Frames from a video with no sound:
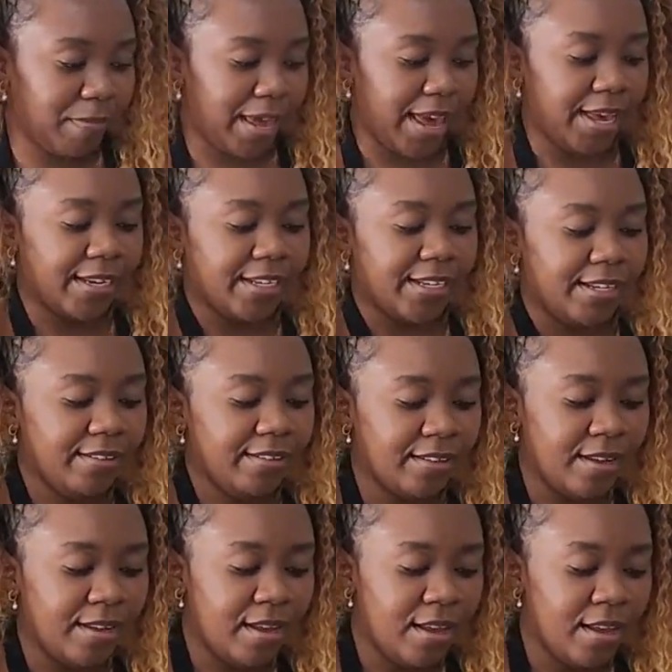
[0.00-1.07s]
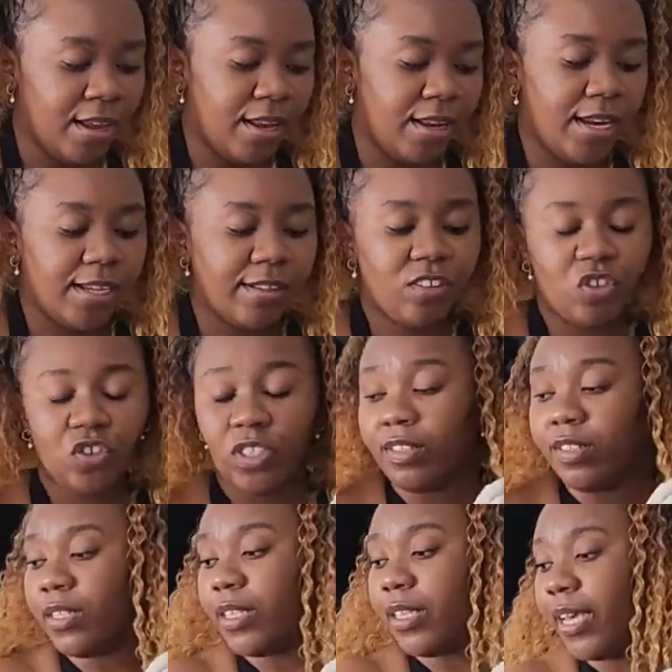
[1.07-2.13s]
pan, is let's
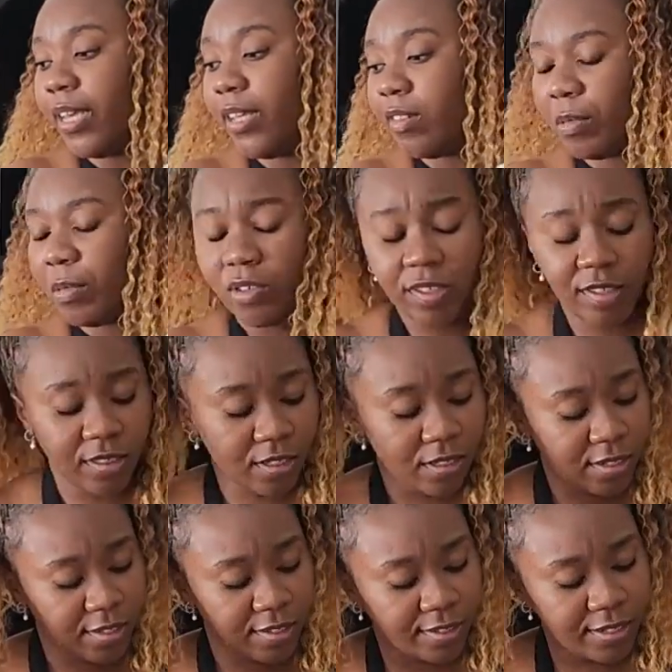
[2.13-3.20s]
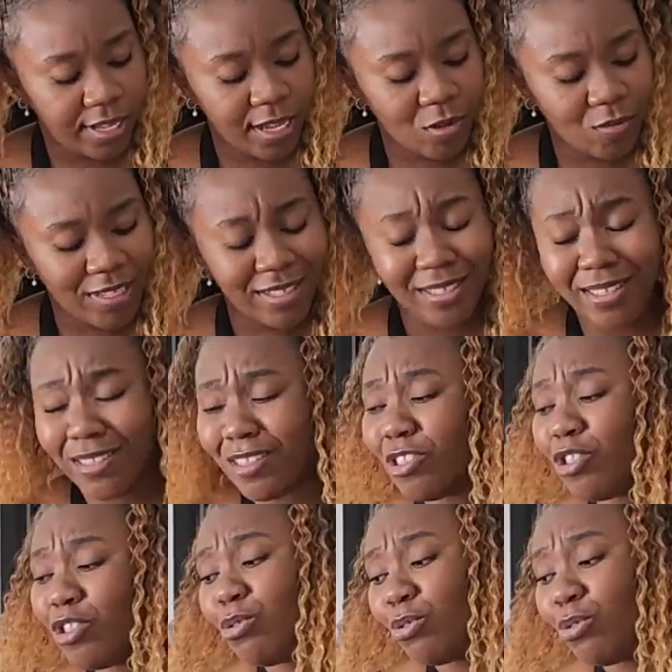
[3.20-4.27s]
just in case, because the steak was a
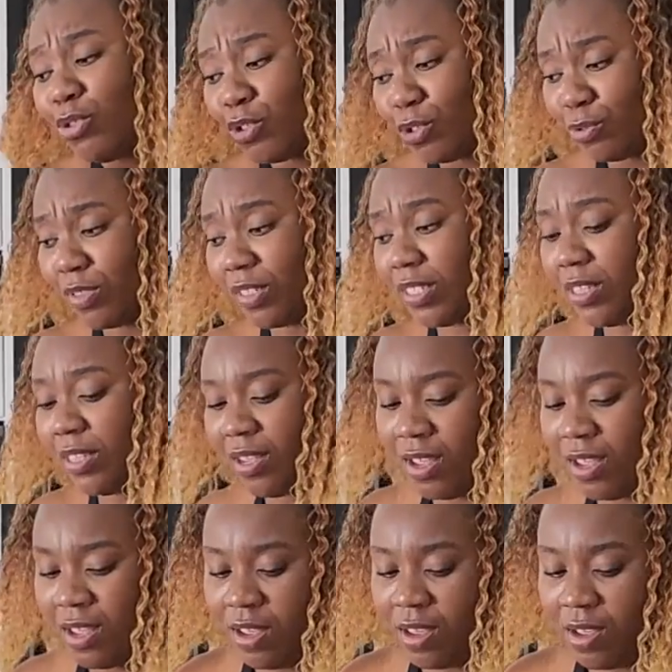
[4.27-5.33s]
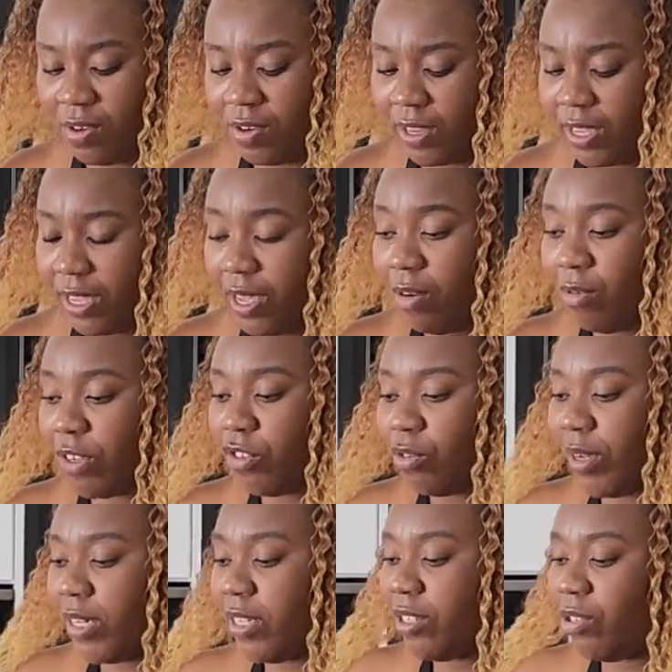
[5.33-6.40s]
little too juicy, okay, what
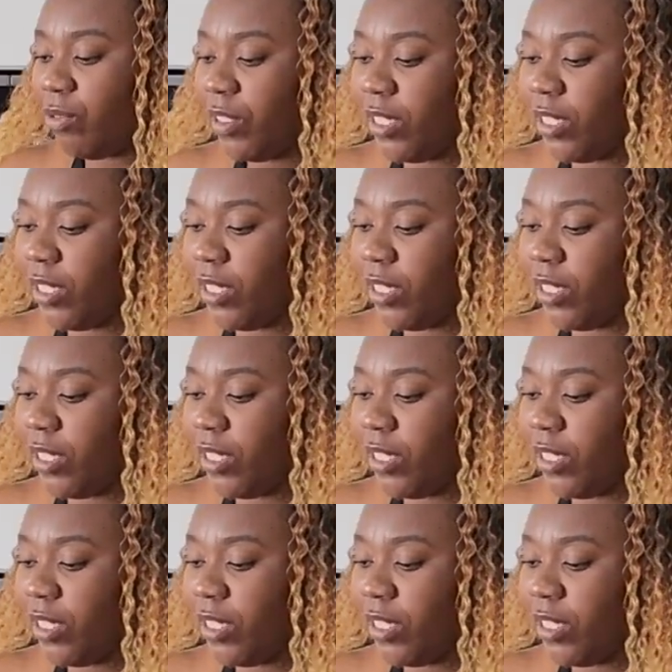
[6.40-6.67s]
you want to do